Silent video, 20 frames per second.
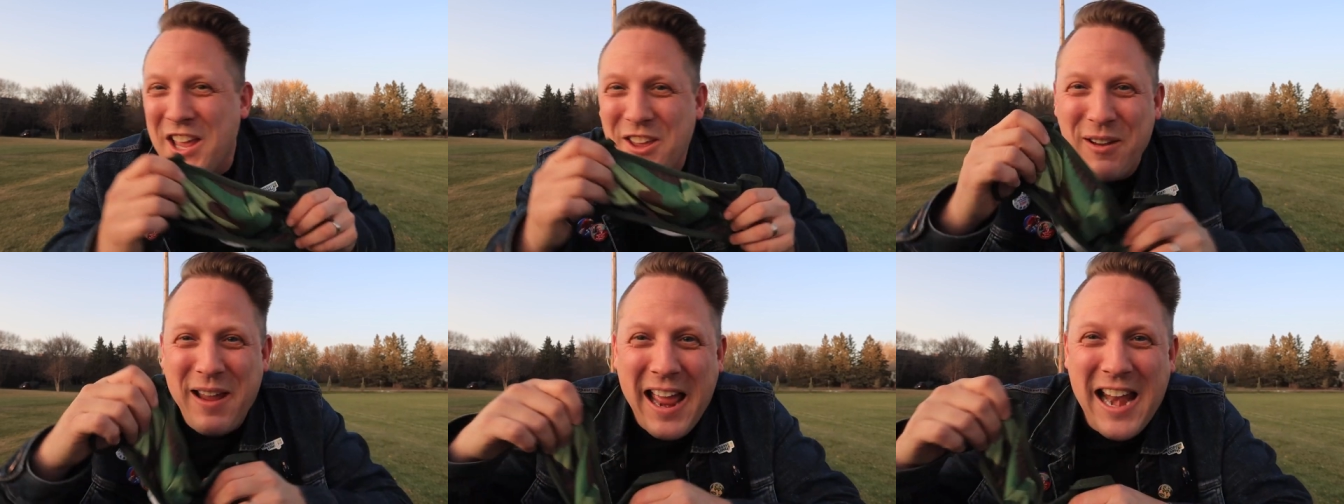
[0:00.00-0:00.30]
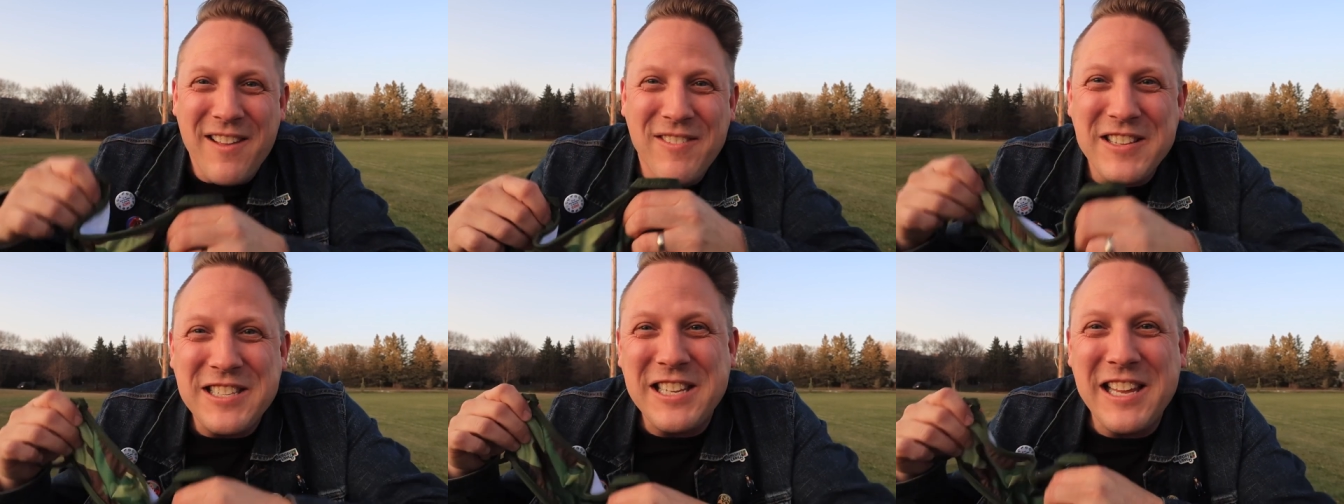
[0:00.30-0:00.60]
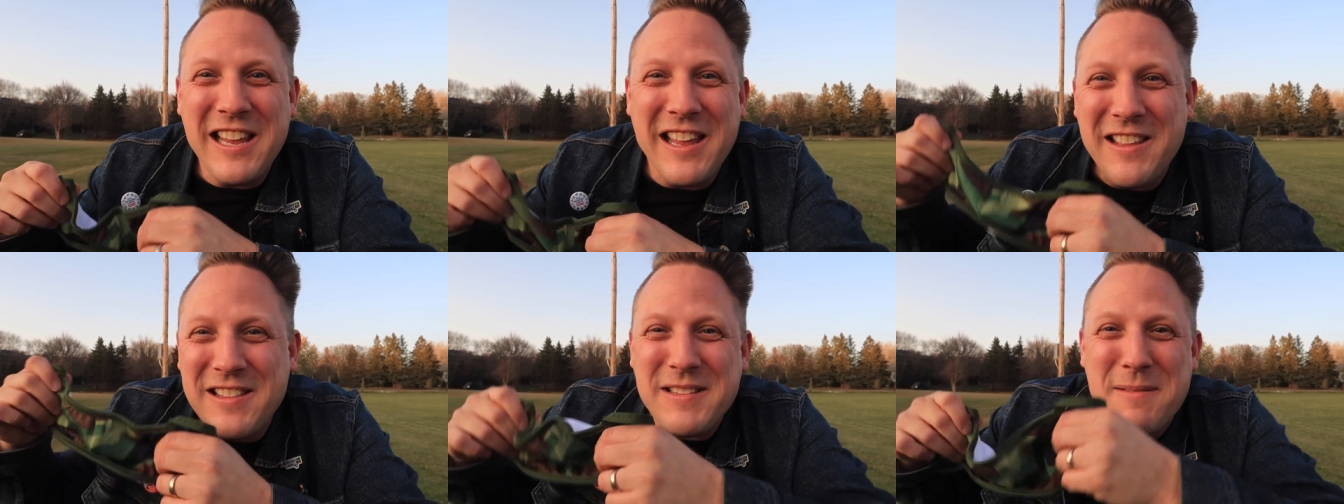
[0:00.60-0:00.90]
You can't even
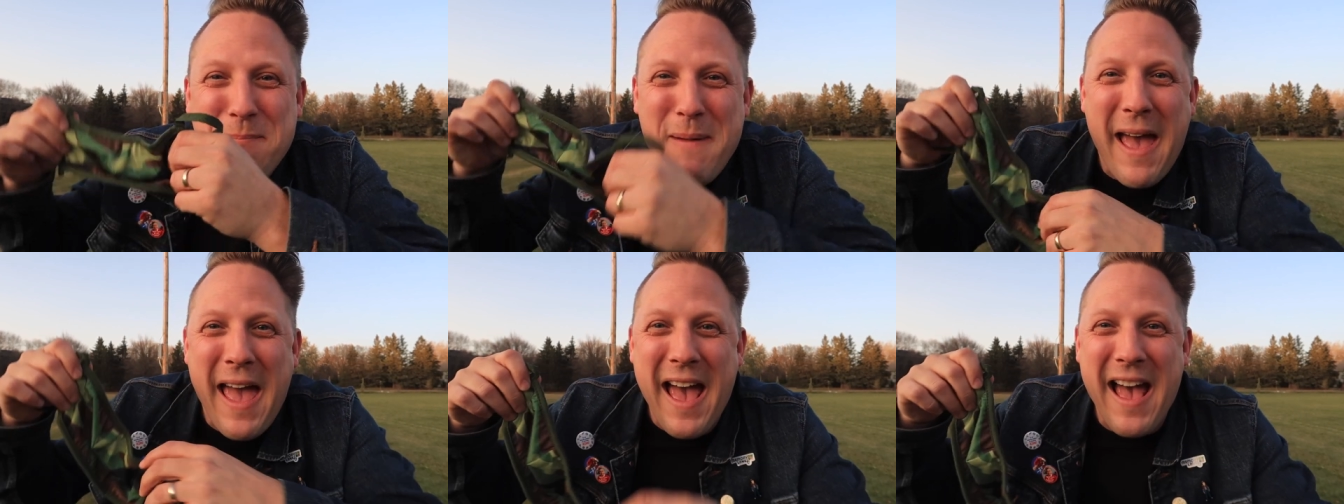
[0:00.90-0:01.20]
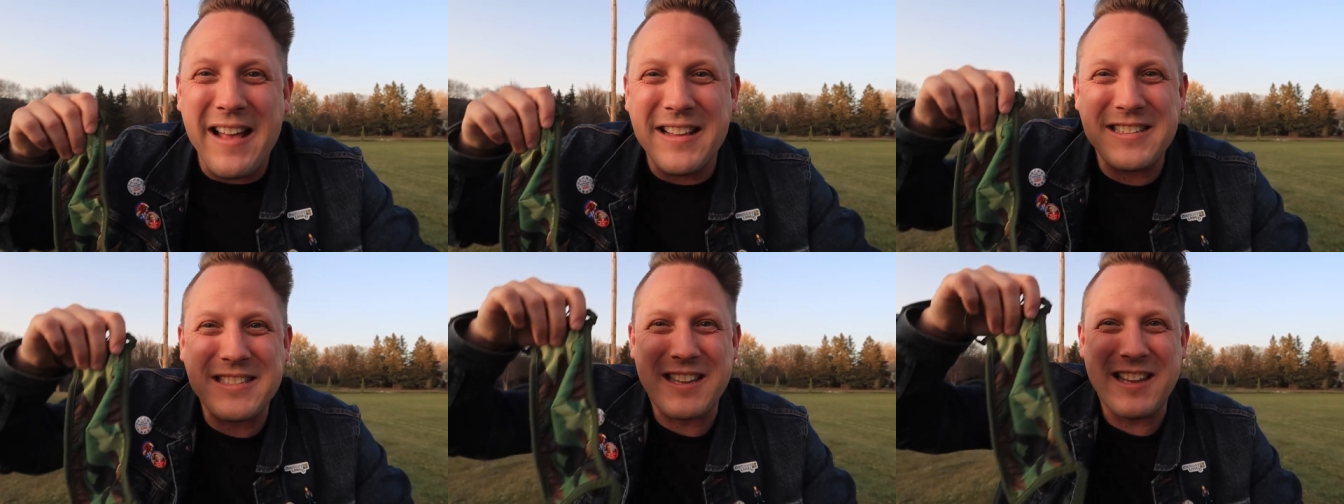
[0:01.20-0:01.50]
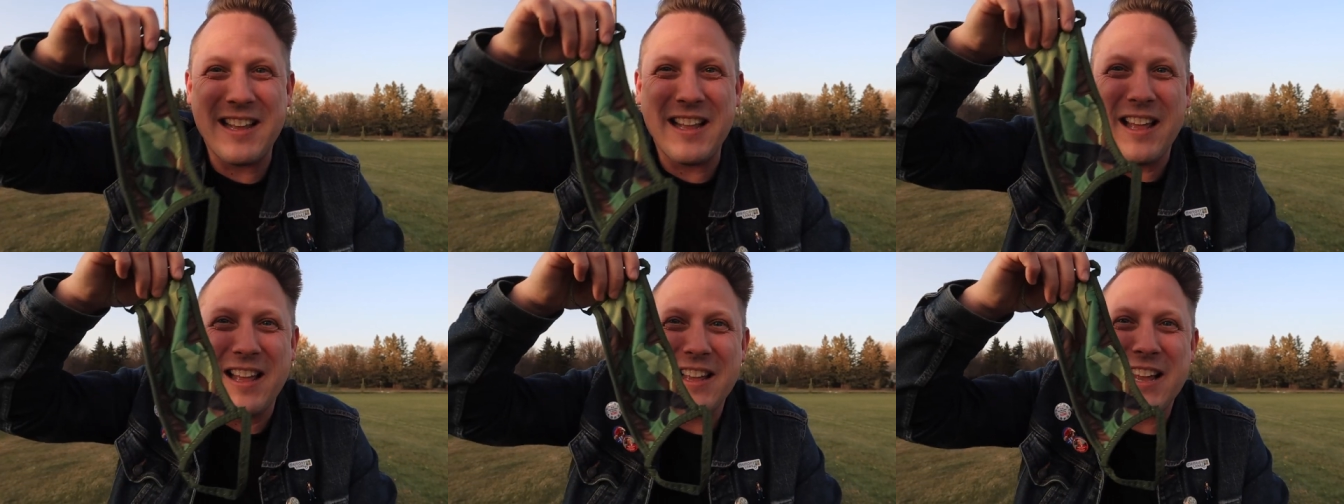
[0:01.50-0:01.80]
see it's a mask
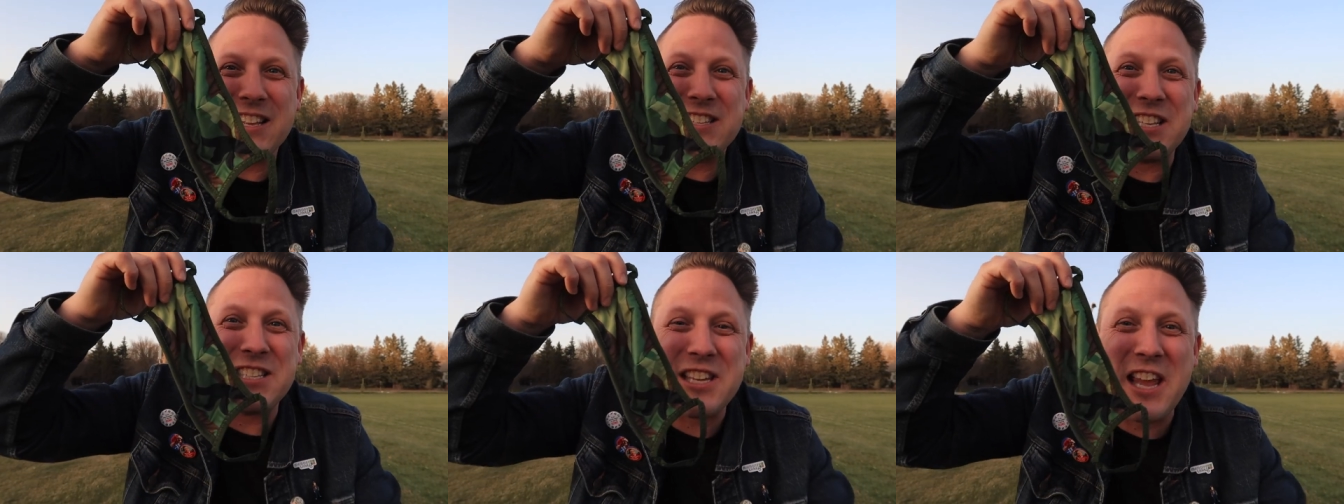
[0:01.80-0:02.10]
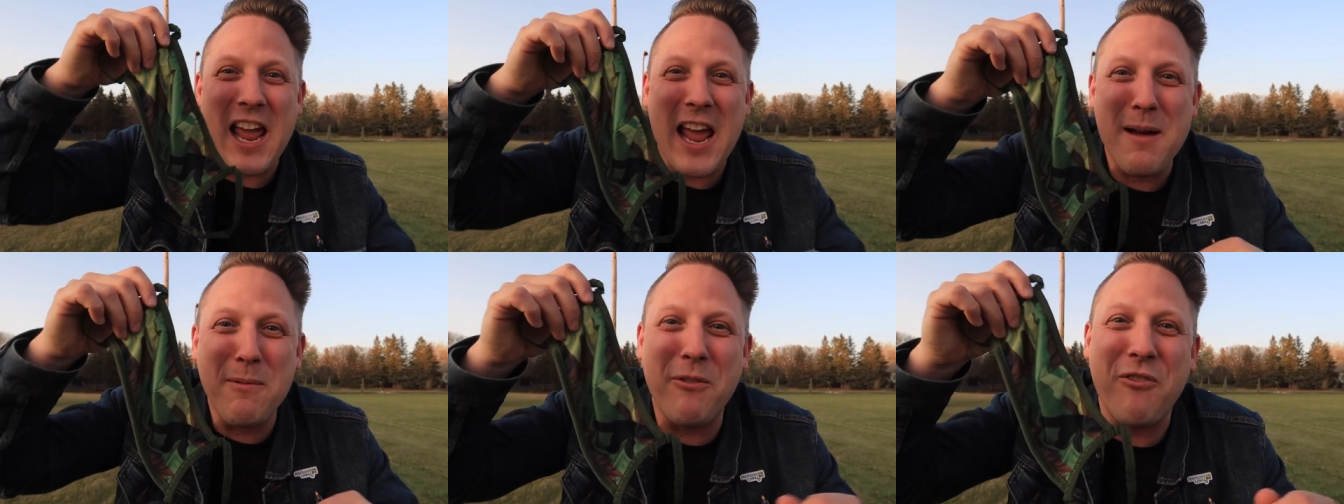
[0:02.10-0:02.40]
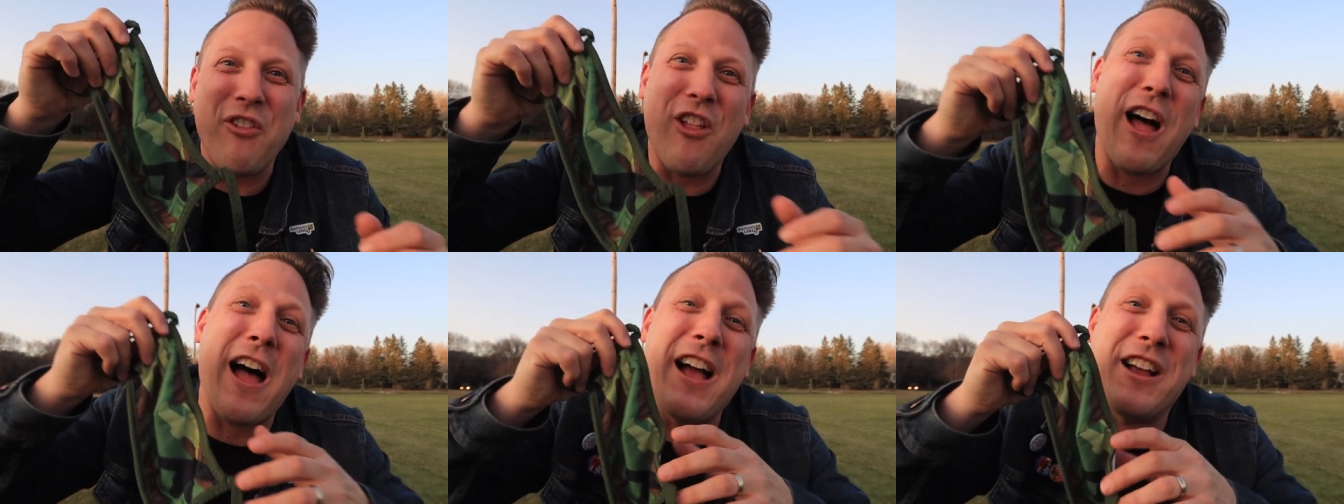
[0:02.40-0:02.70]
because it's
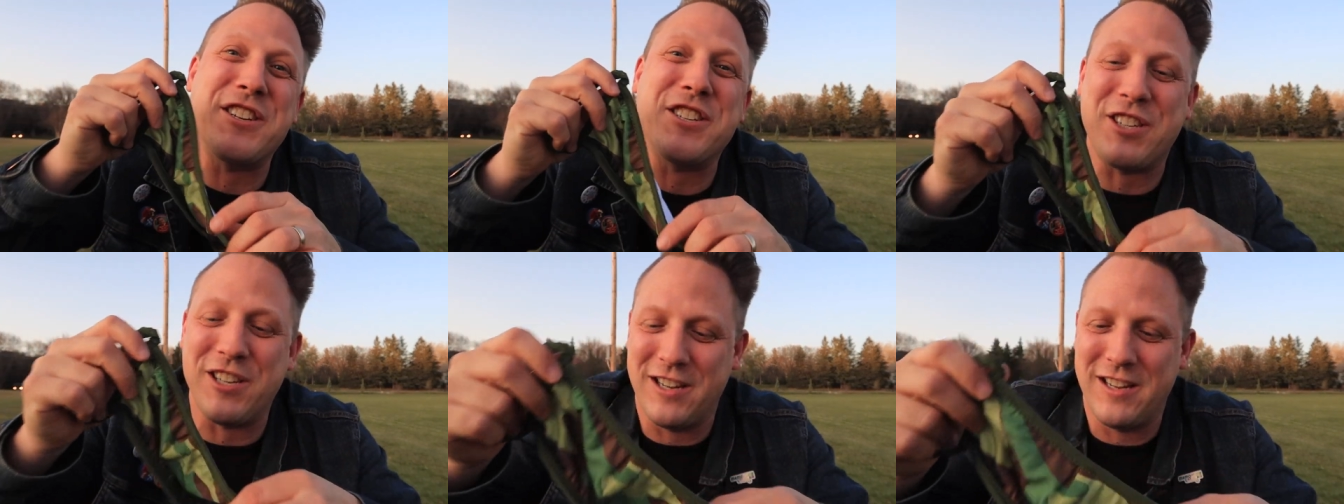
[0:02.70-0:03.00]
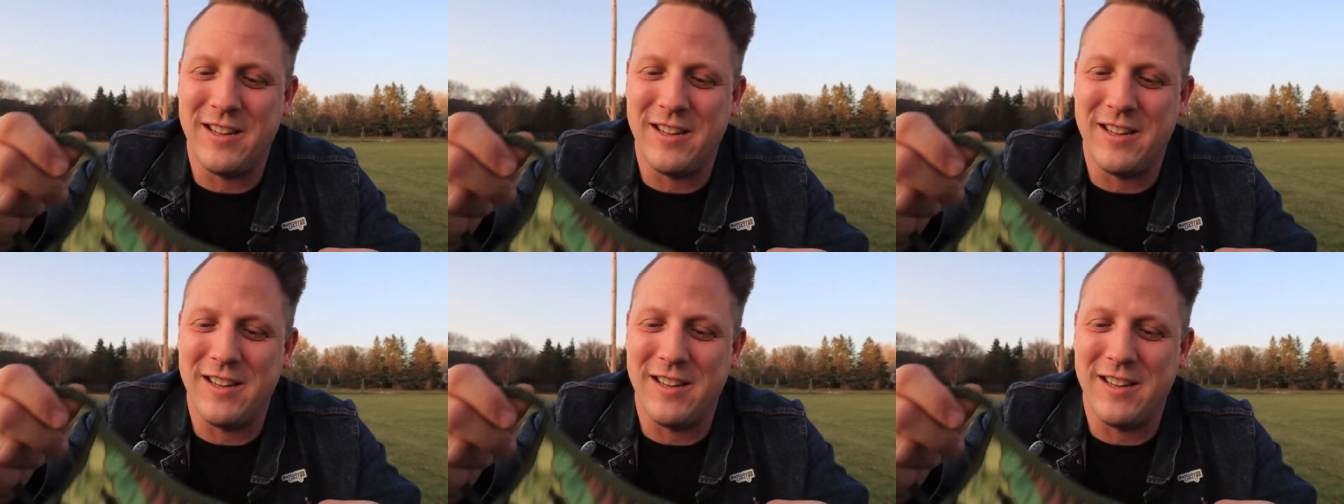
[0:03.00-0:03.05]
camouflage.